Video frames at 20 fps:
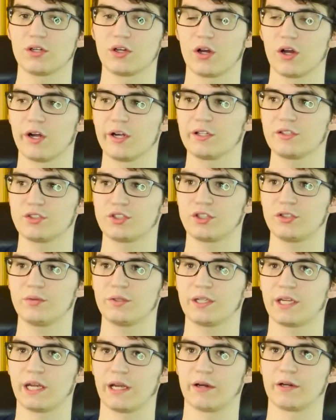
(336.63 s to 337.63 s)
onto a
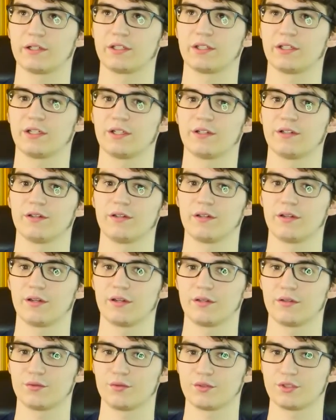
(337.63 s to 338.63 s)
character
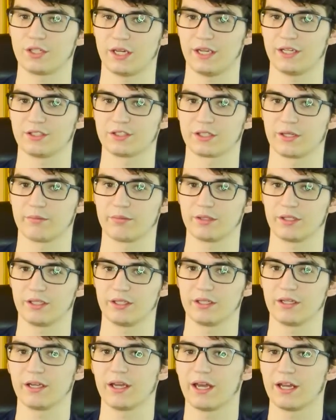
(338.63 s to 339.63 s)
saying something,
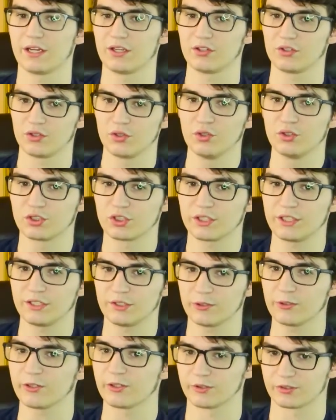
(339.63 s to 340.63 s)
and it usually
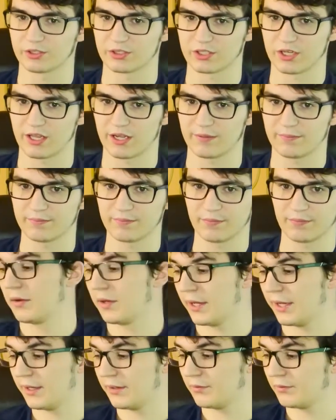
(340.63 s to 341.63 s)
introduces them.
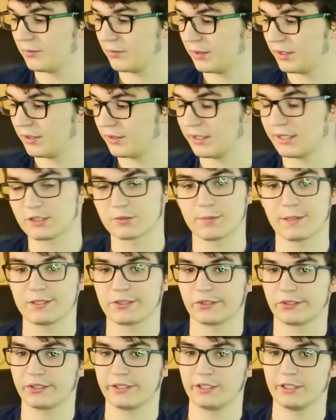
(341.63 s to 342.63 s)
And well, that's
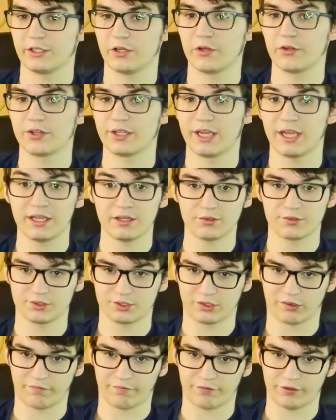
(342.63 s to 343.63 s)
basically all the angles
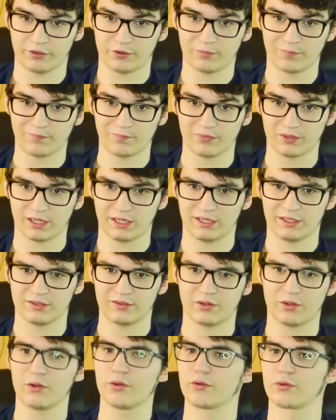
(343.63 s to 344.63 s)
in film and
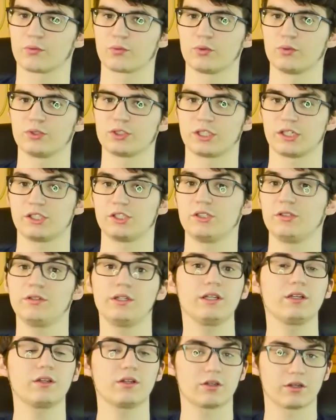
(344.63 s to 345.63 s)
all the rules that you
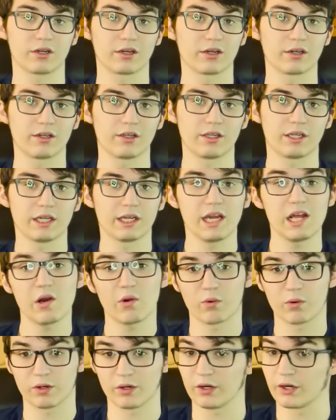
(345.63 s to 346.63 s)
need to learn in
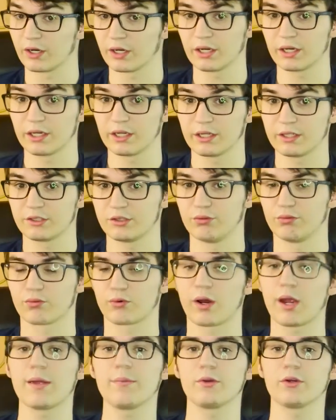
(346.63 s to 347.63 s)
order to
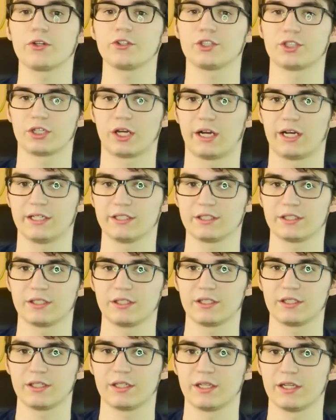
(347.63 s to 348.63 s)
frame your shot
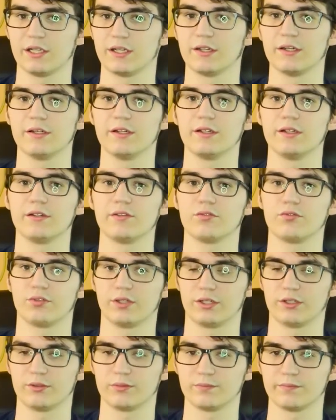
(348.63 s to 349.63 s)
in film.